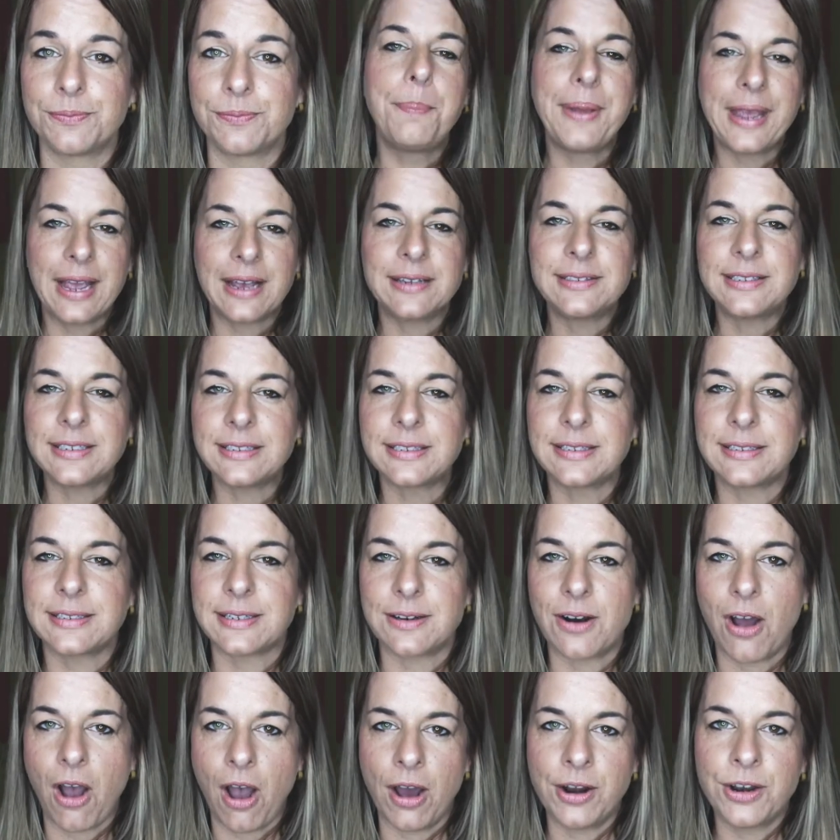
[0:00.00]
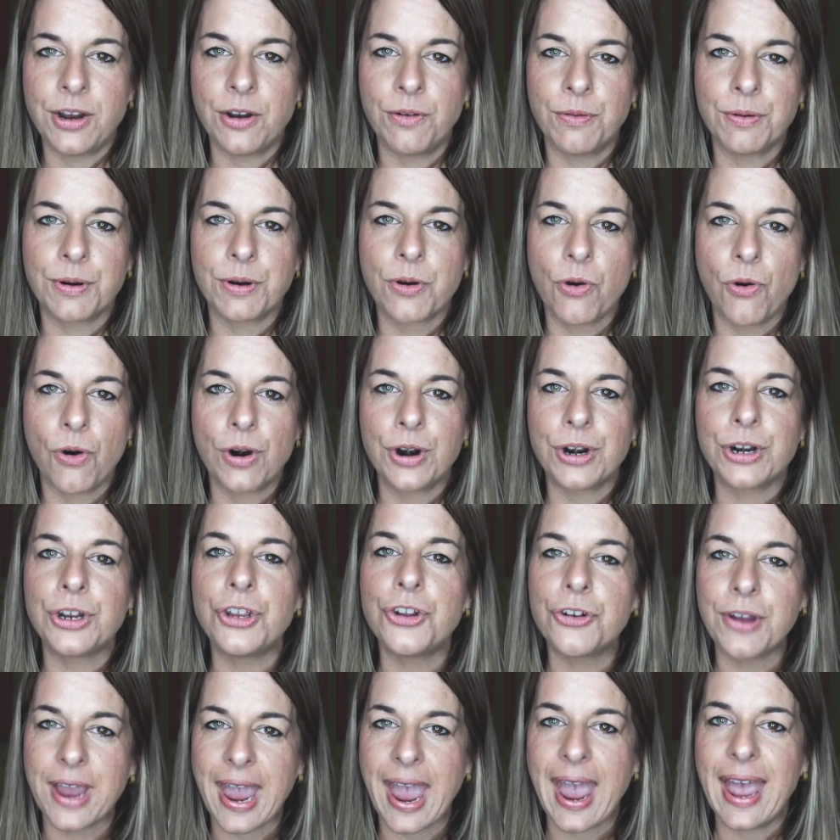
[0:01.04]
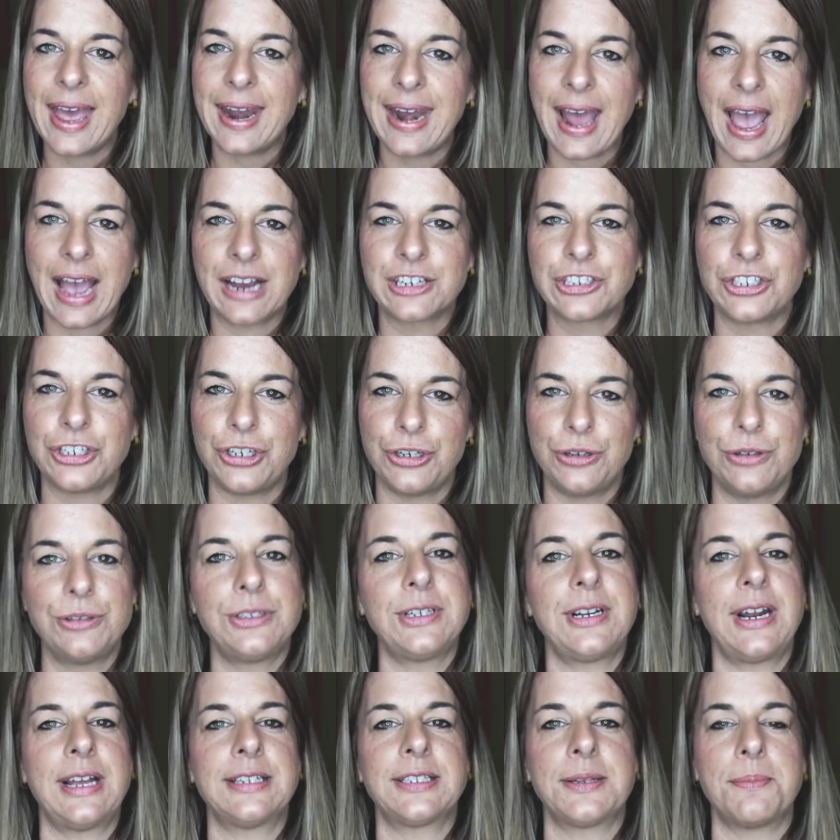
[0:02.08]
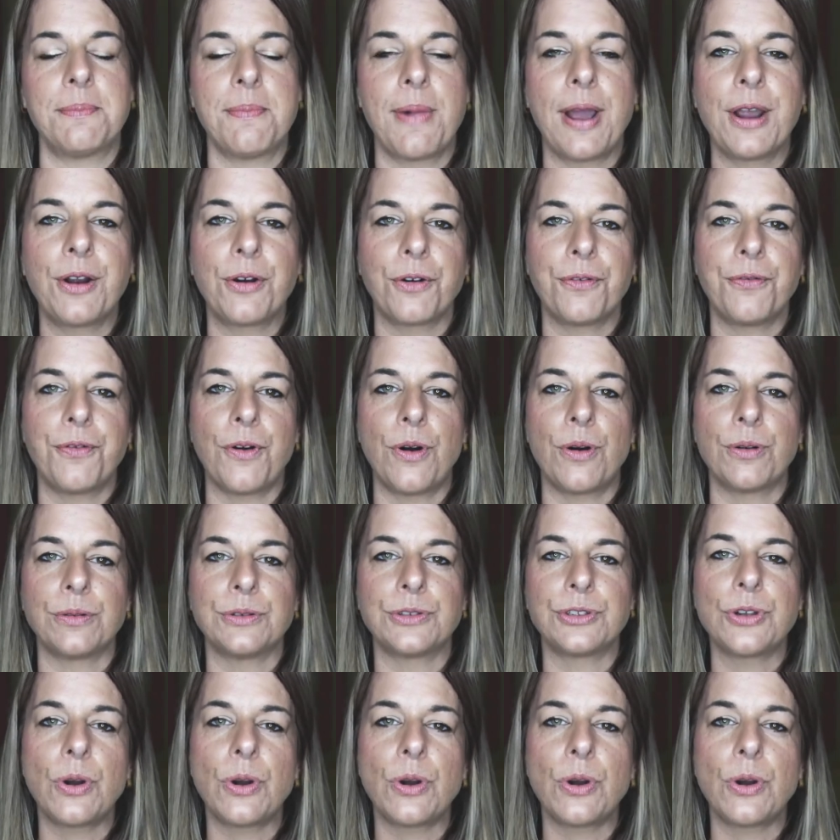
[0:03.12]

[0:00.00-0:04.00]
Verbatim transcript: Because this is an audio recorder, you can actually use it as a microphone.